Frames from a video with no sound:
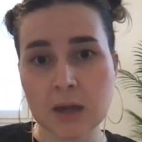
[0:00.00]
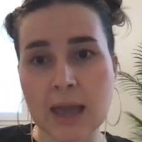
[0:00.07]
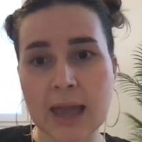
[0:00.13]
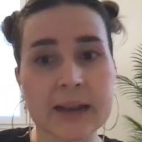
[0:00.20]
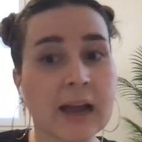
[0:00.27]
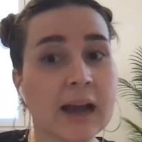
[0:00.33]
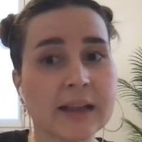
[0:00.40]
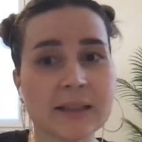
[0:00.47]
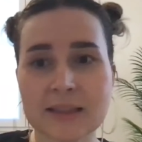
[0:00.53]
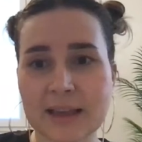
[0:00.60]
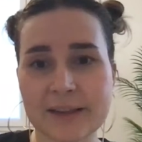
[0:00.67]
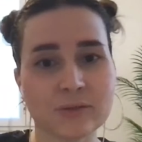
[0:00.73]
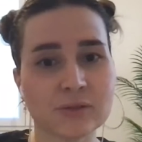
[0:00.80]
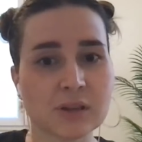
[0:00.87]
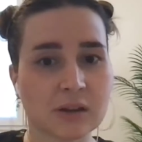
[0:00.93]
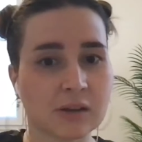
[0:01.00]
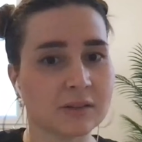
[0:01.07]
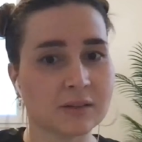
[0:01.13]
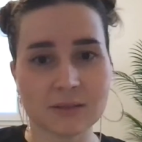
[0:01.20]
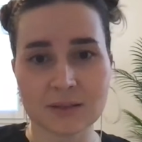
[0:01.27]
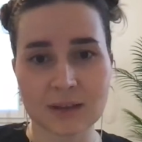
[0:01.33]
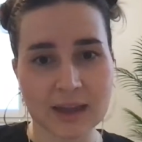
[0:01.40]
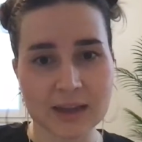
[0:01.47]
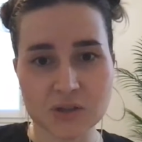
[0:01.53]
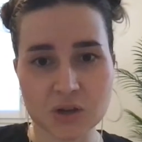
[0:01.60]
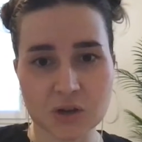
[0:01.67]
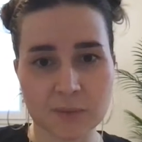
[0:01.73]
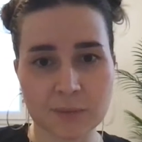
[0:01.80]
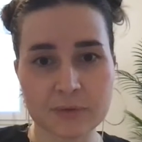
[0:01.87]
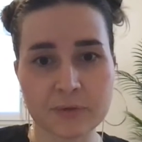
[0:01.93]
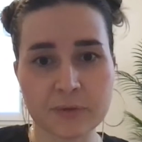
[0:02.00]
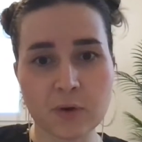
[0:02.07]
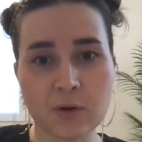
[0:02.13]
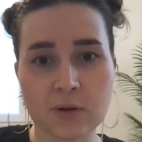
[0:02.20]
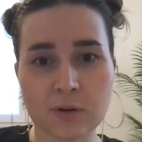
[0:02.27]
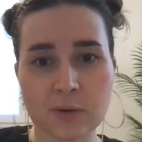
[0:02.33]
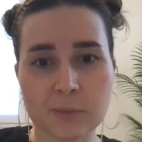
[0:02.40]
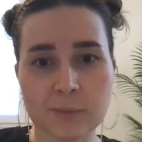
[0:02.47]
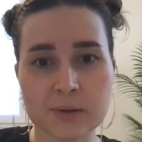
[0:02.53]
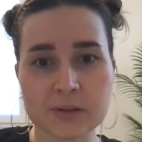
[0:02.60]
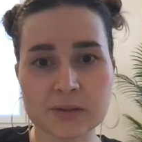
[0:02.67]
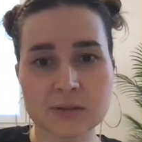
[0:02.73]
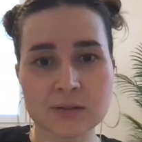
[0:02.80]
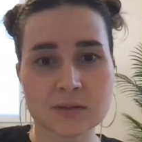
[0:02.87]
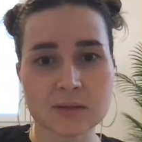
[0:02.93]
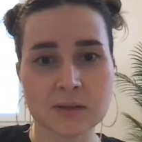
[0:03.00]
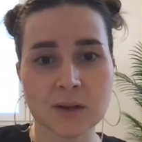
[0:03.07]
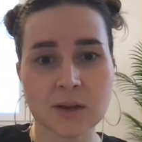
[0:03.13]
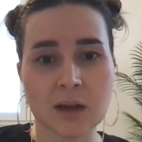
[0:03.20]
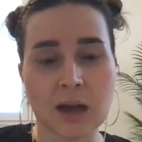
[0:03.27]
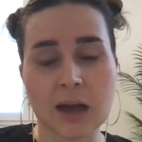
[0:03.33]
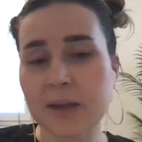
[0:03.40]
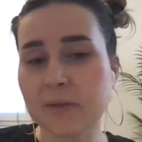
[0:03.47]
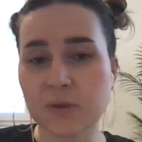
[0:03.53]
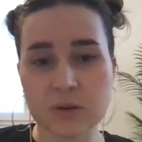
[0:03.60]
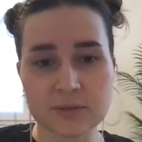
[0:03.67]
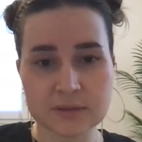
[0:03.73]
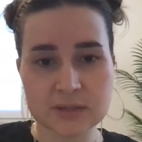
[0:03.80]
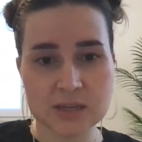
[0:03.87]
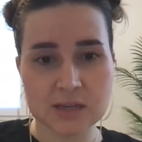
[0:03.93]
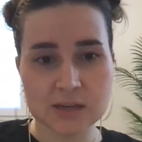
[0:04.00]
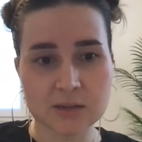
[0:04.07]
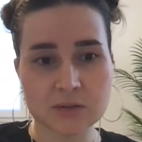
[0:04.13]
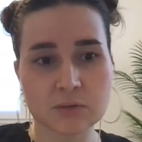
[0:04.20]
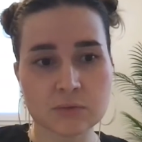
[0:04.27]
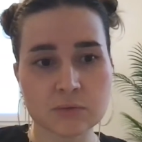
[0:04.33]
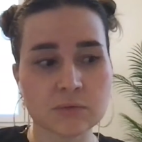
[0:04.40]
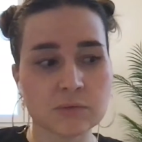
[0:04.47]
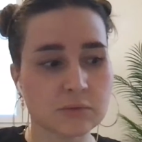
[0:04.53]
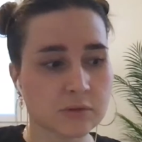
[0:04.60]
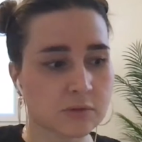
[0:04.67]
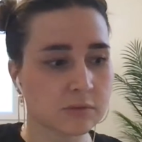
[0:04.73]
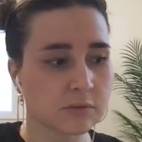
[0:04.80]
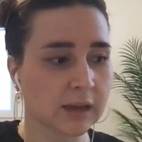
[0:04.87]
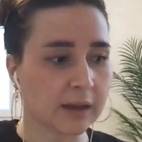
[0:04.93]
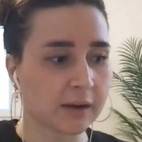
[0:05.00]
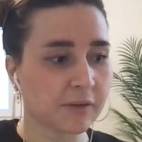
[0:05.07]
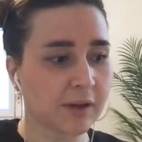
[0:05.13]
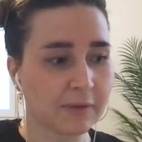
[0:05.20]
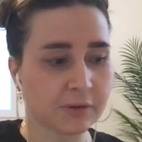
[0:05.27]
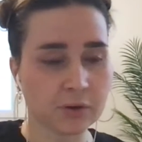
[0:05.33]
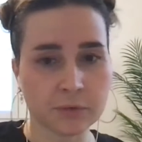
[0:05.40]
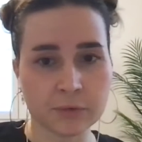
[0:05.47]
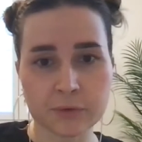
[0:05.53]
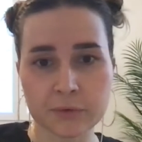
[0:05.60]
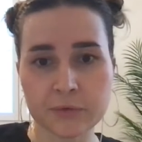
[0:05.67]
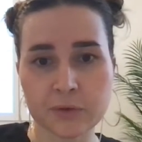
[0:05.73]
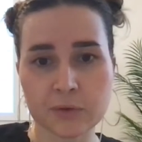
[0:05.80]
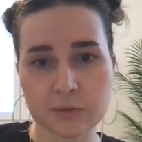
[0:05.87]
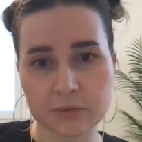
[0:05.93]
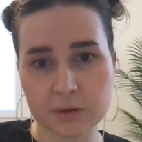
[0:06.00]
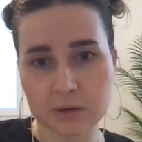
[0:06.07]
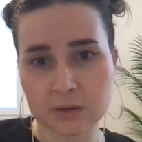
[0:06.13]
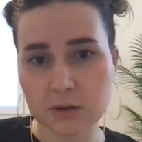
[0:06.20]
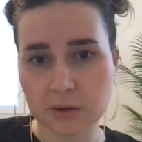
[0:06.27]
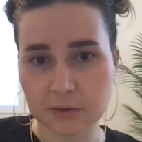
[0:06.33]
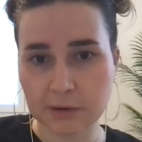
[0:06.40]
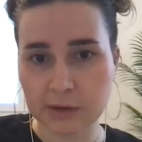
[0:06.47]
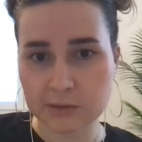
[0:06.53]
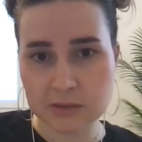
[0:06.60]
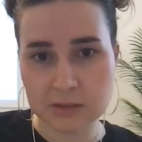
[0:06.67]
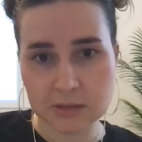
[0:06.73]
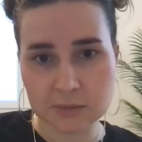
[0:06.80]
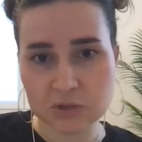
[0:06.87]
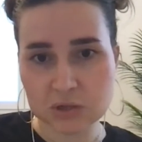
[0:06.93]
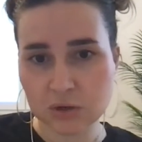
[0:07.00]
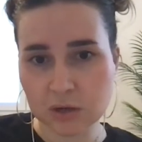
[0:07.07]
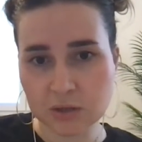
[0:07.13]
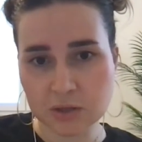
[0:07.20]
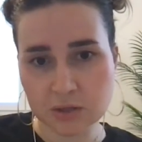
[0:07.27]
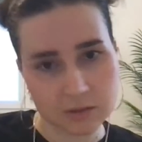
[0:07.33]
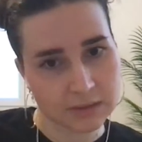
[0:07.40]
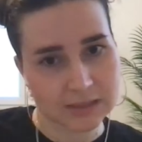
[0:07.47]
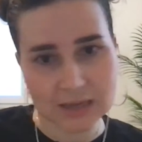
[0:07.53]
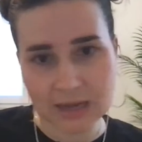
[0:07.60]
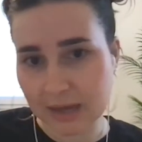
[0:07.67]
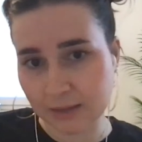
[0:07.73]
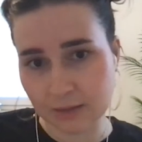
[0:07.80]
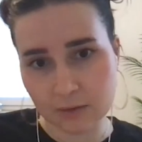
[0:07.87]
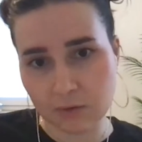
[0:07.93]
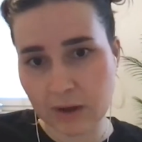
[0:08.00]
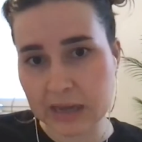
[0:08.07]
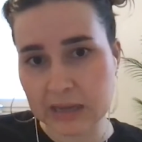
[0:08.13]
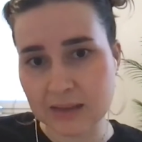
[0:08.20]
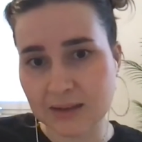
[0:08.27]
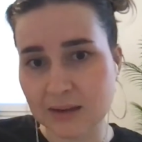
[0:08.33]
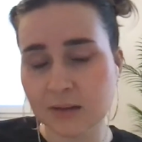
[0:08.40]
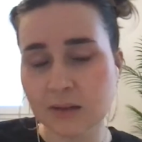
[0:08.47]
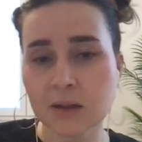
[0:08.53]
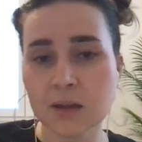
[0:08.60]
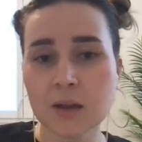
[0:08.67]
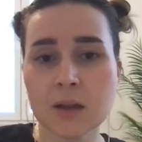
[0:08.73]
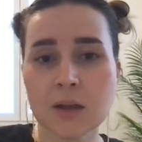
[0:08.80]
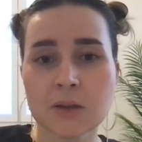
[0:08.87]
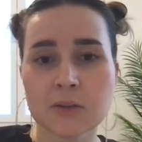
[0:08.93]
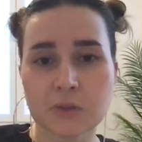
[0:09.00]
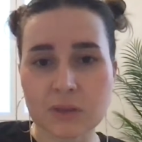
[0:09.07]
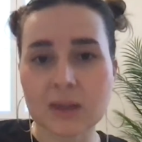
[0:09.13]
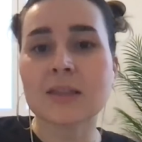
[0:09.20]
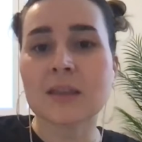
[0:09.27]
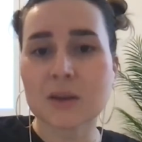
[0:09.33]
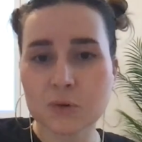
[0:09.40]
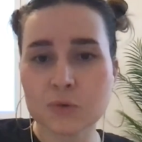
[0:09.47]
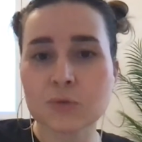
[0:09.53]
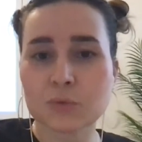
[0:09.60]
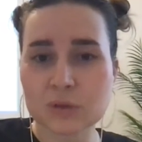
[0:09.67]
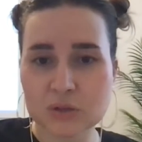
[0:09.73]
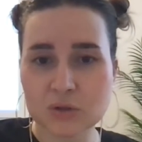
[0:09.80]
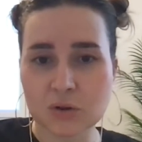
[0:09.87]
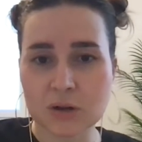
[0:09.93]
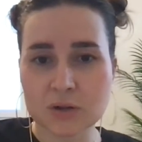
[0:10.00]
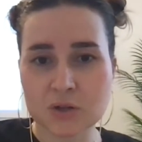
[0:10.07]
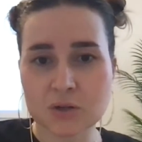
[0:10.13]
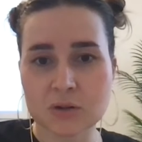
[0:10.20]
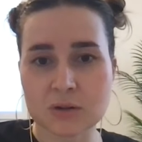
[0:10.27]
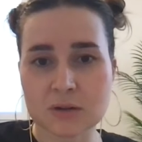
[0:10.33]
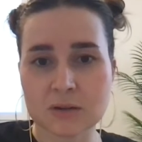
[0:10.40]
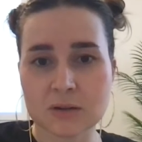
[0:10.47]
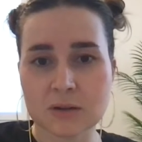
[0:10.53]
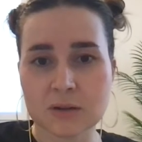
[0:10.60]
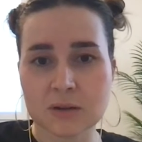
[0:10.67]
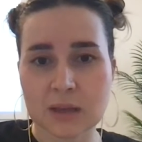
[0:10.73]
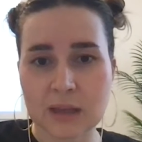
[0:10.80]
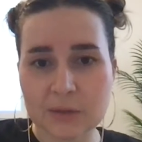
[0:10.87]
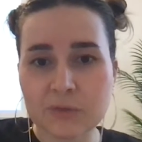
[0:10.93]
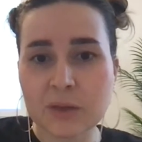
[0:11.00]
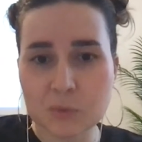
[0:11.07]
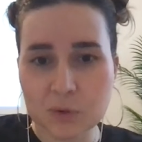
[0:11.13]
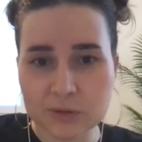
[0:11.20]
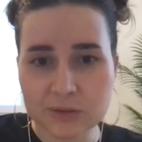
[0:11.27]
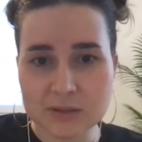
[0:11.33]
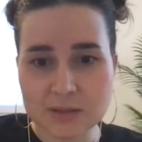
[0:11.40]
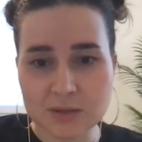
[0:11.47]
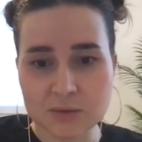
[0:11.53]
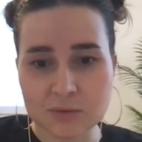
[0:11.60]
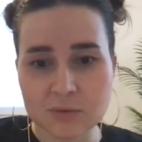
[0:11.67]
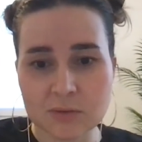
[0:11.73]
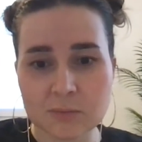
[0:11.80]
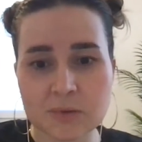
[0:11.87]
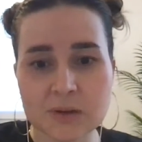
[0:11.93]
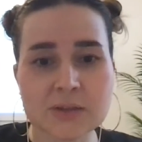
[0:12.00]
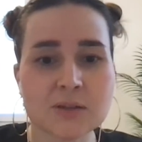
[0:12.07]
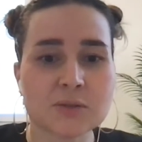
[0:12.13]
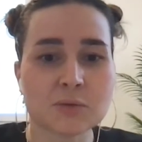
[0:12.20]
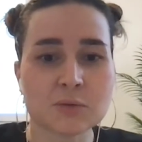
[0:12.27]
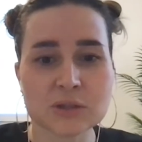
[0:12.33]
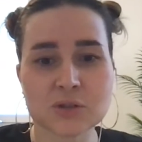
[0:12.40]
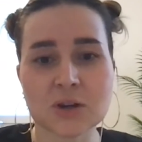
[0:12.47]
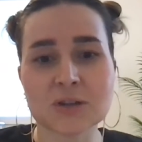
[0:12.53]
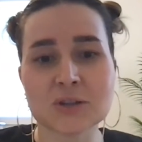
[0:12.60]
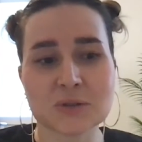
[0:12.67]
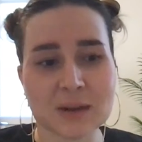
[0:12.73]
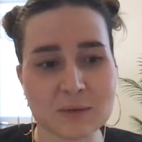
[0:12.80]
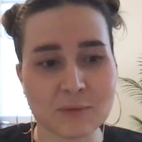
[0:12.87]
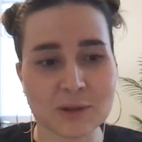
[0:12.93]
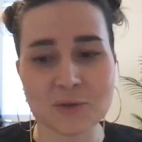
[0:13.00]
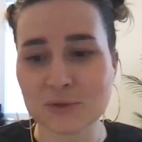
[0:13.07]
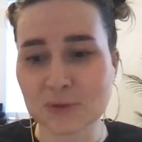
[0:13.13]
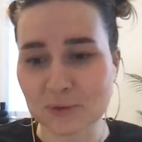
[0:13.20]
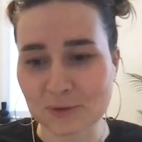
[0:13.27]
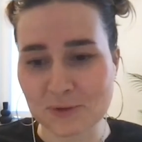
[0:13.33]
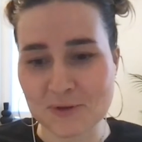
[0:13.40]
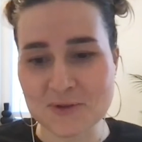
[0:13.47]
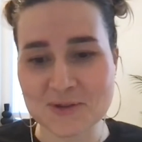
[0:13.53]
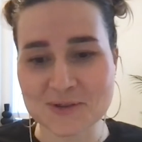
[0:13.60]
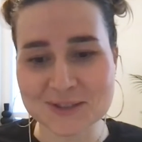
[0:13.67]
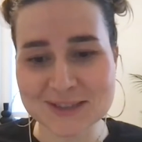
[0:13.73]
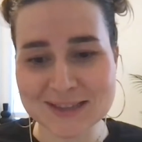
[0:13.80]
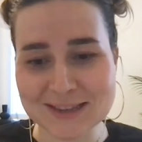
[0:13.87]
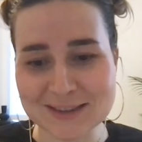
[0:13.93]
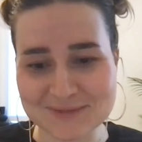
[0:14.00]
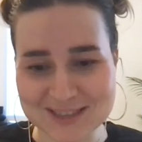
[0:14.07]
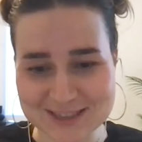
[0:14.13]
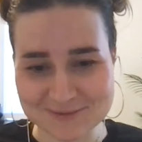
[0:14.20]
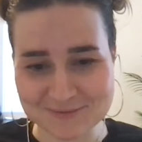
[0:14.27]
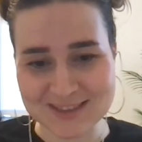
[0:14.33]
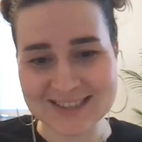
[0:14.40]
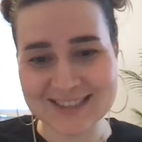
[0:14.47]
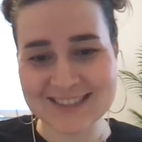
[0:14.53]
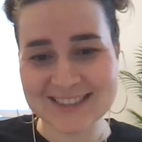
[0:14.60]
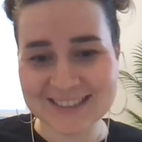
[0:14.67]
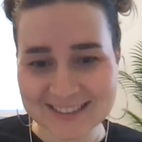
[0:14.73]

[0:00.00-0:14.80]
And I had never done HR before, but I volunteered to kind of have an overview of their current team structure, because they had no idea, so that they could restructure if they wanted to. But it's just restructuring when you don't know your team is a bit